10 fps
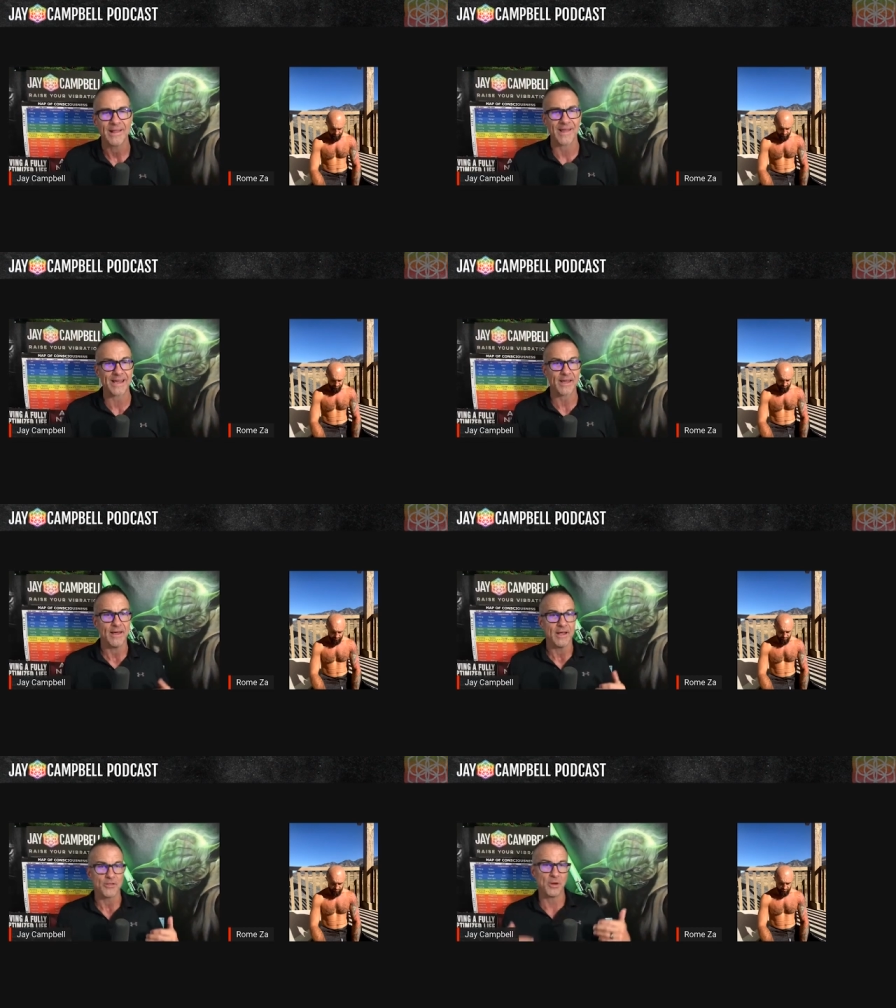Like
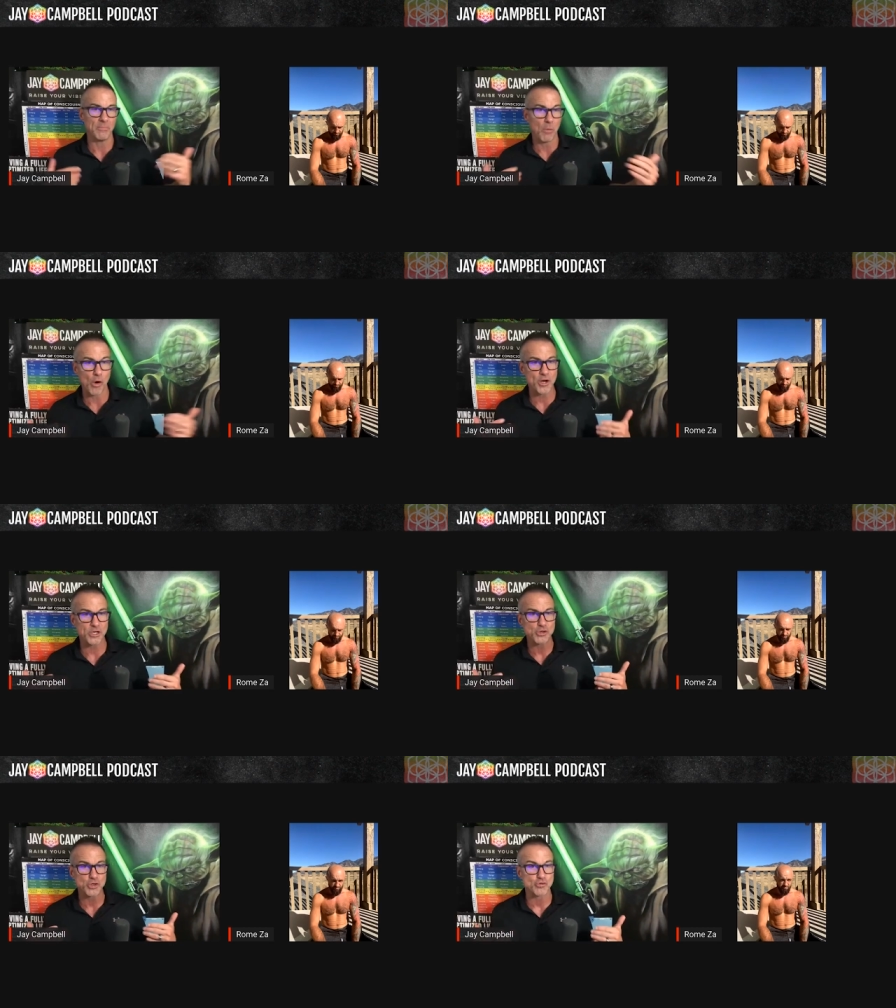the more
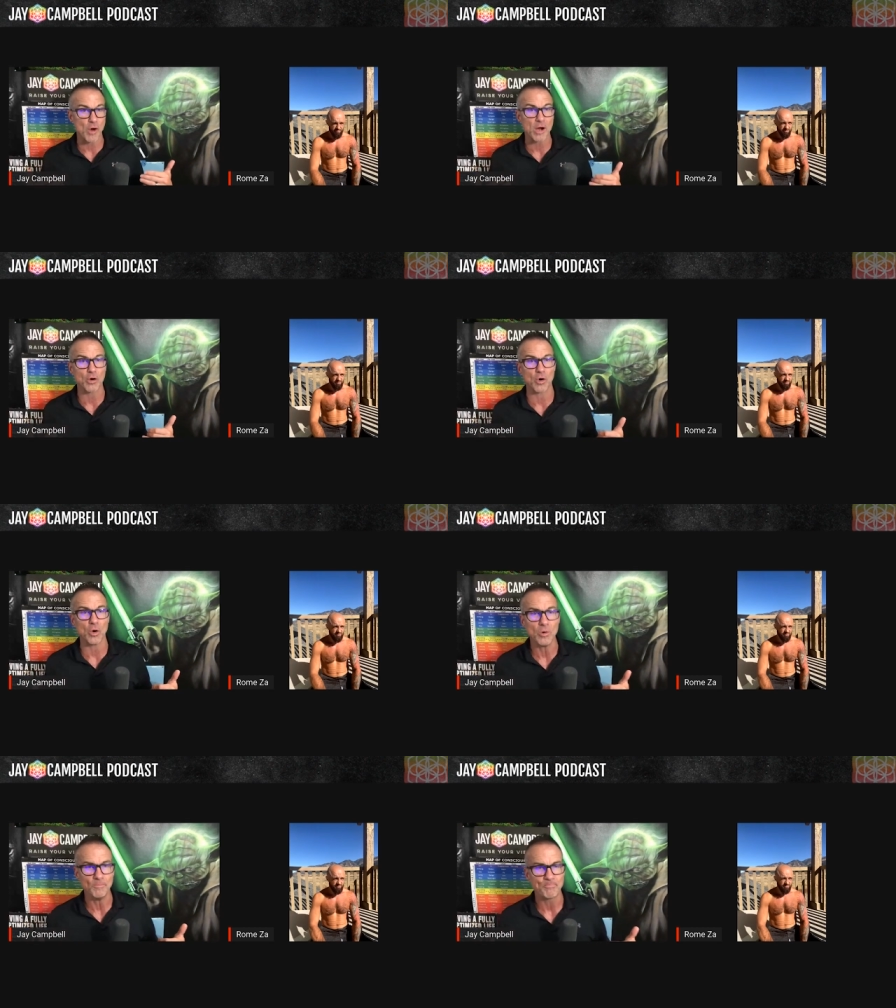you
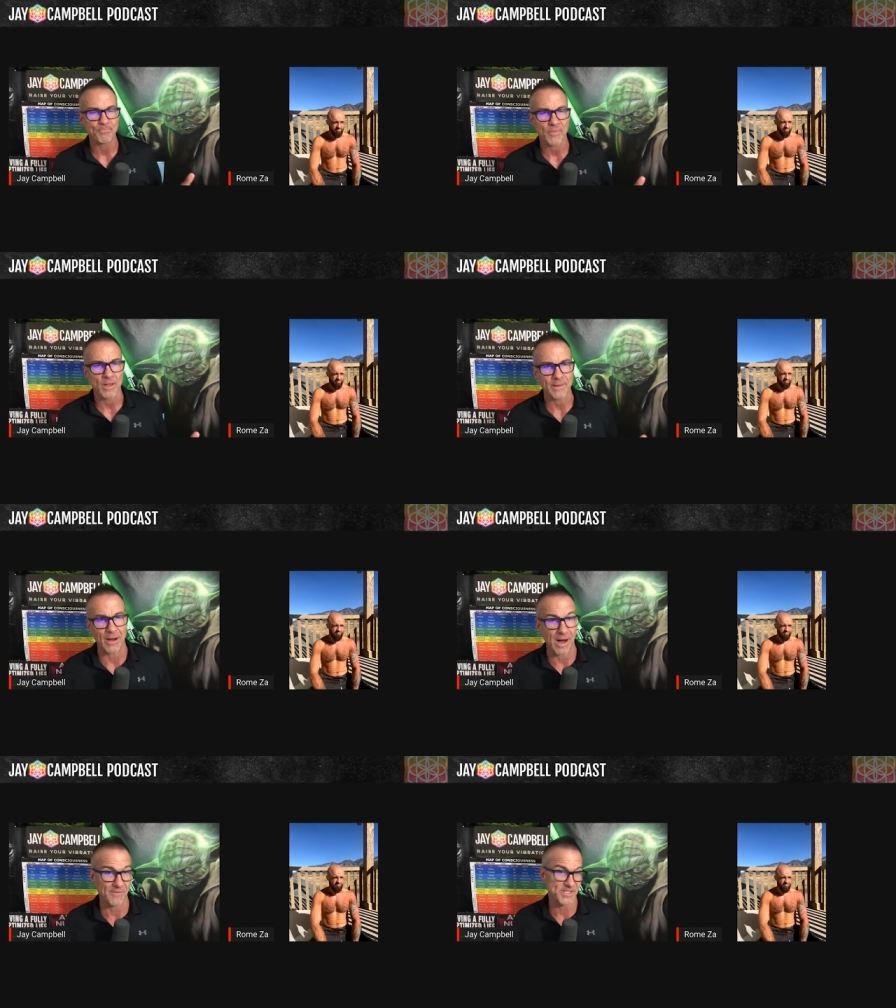struggle,
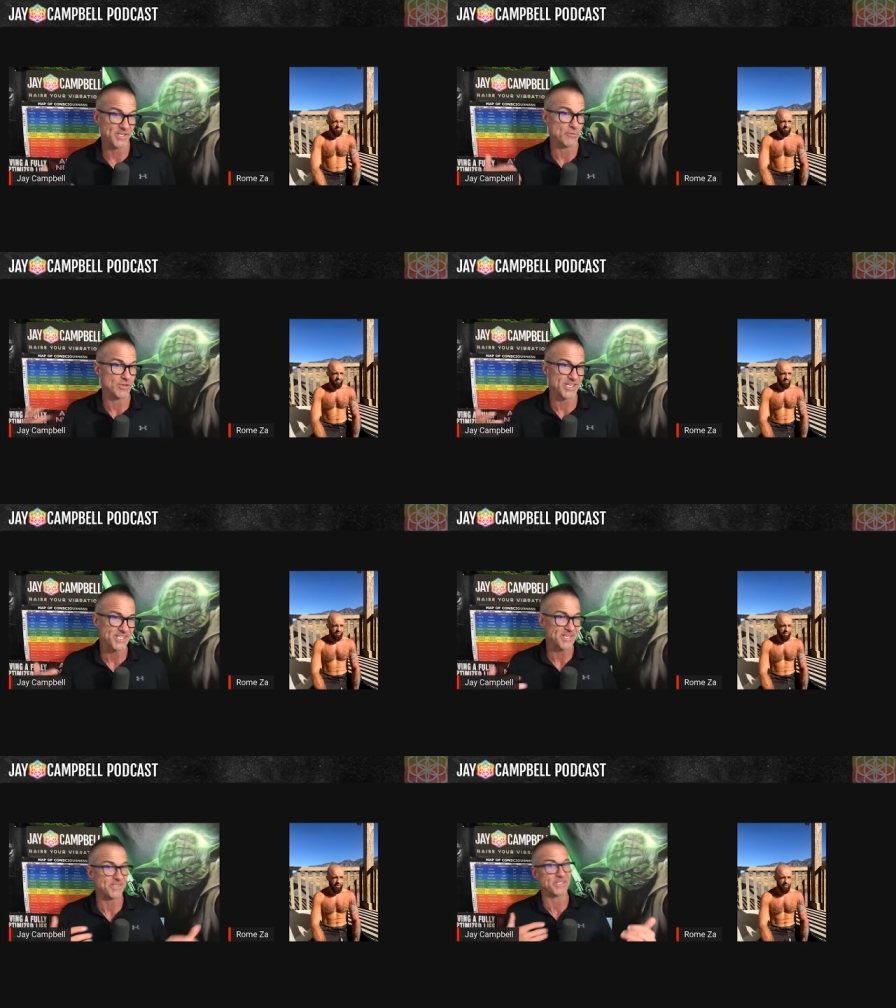now obviously
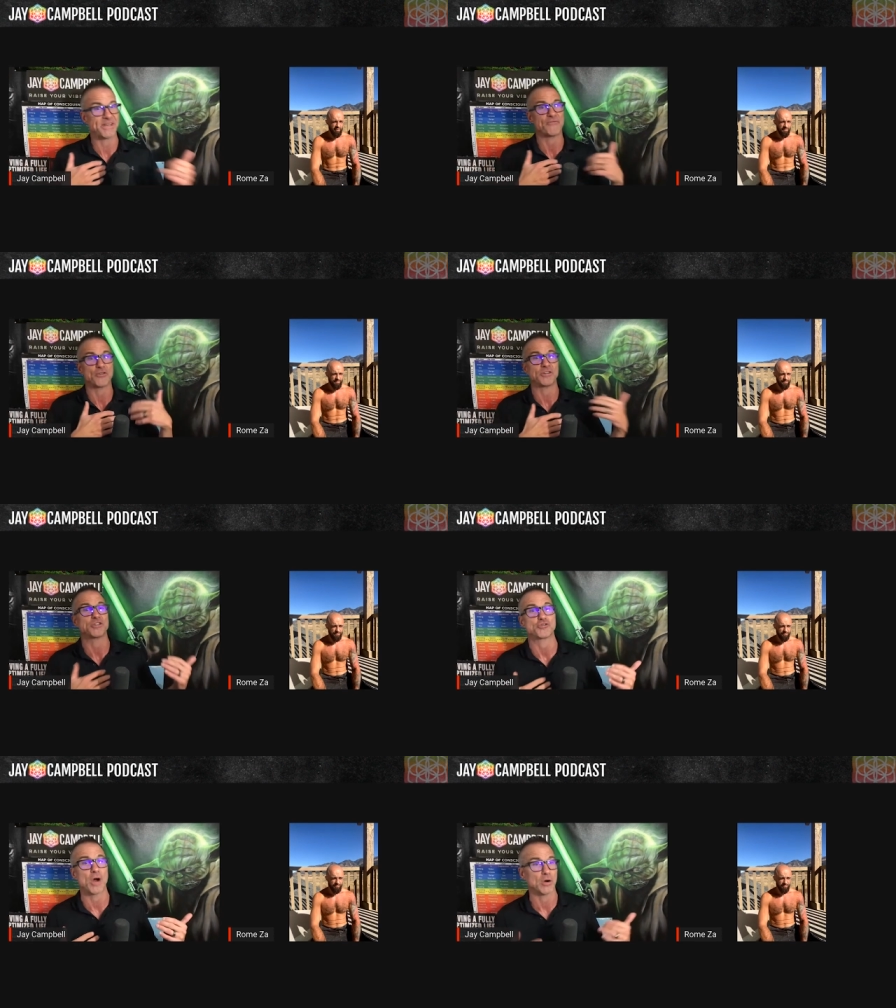resistance is different than
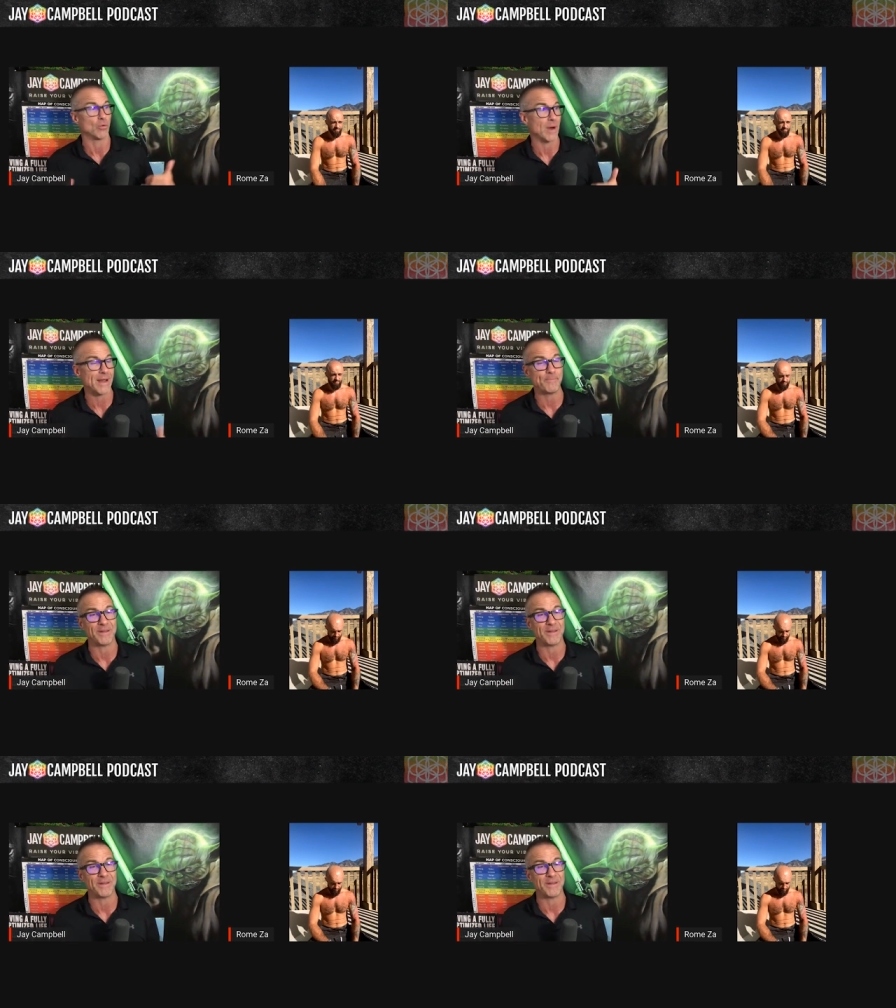struggle, right?